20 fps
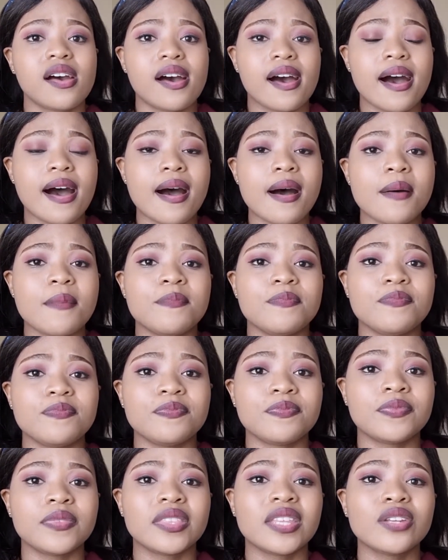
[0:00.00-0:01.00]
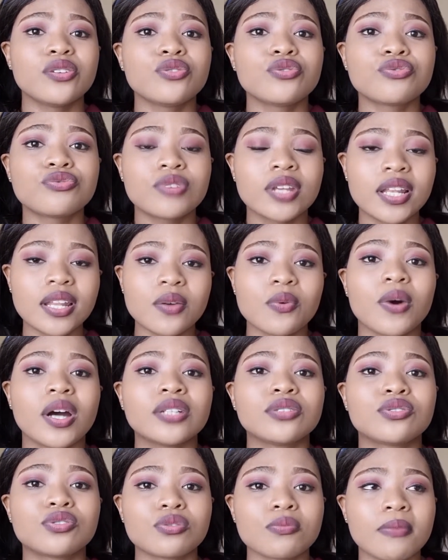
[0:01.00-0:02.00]
then you really
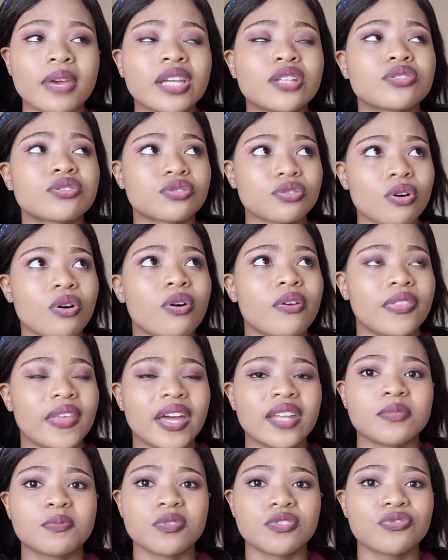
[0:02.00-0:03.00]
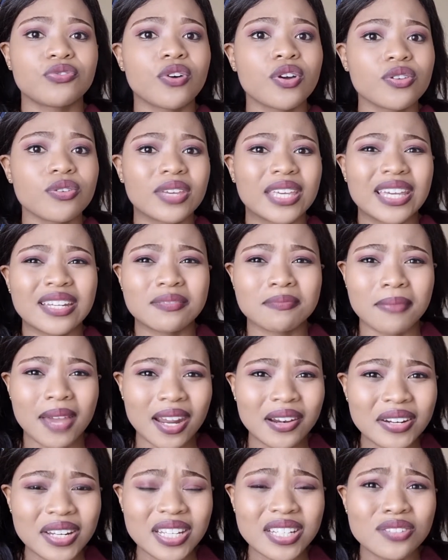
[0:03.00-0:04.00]
want to make sure that before you get
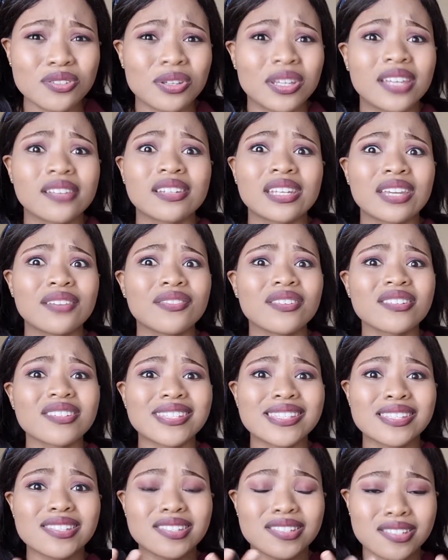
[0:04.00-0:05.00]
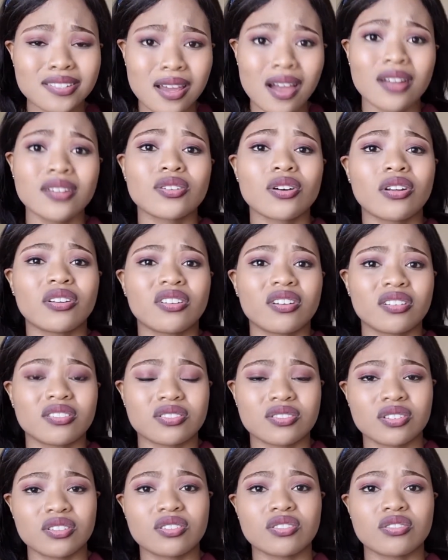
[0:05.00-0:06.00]
married you can even start on a
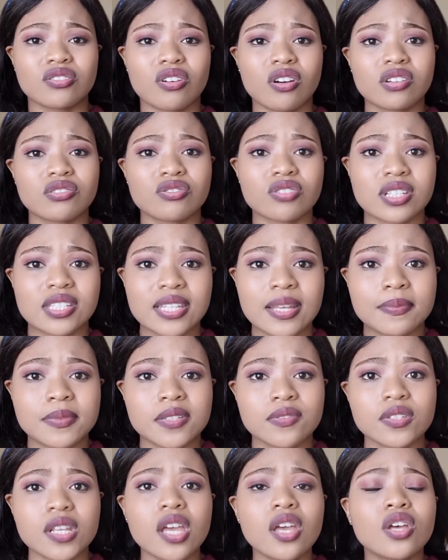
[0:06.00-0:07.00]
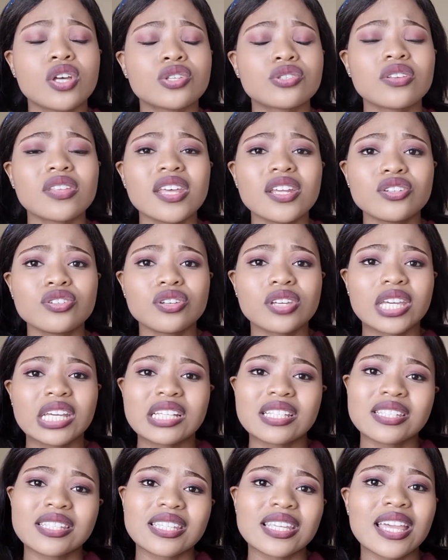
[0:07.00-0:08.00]
certain contraceptives, so that you
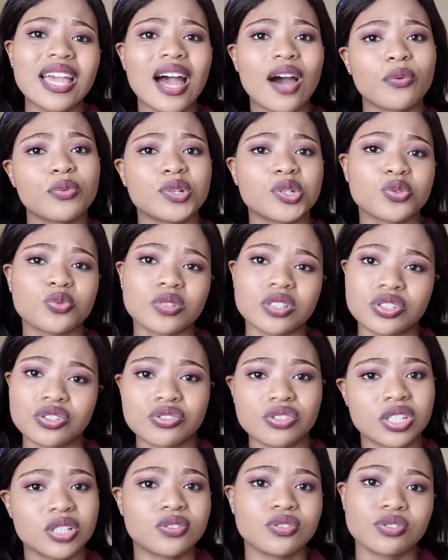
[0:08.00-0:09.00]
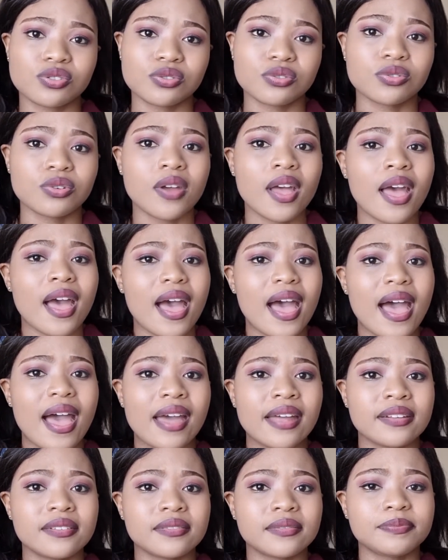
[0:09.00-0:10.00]
can see how it will treat you.
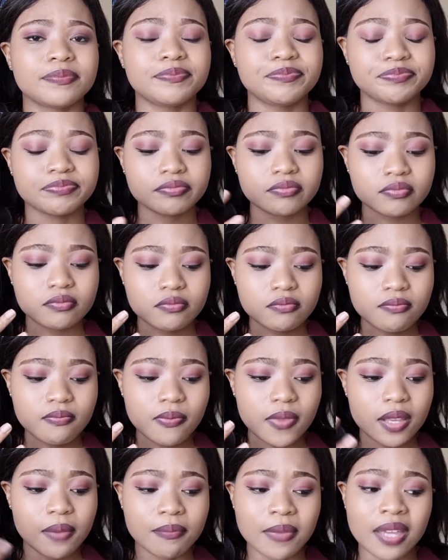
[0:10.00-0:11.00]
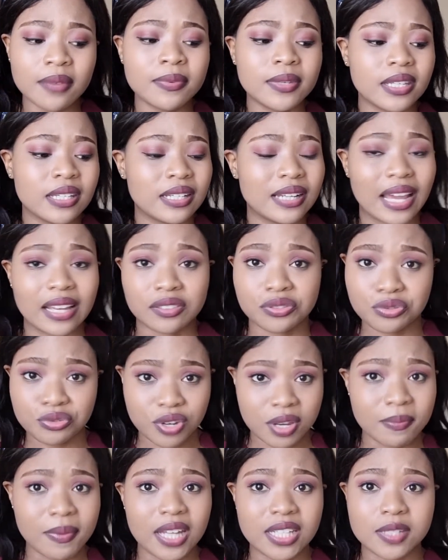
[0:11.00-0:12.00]
And maybe like 3
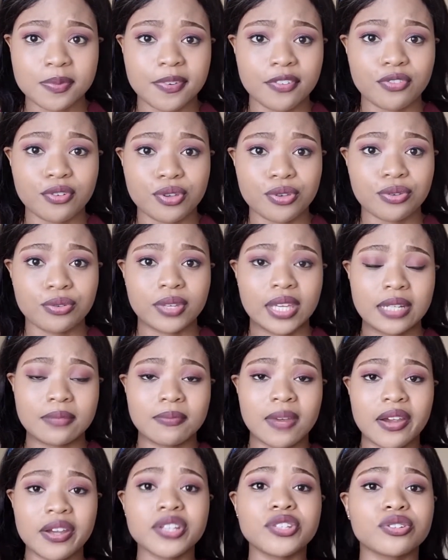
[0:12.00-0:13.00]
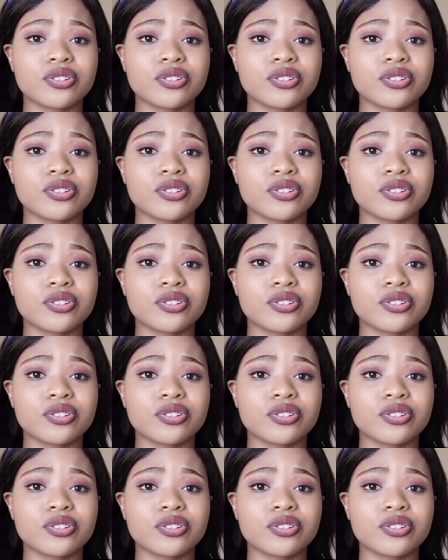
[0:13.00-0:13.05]
months before you get married, you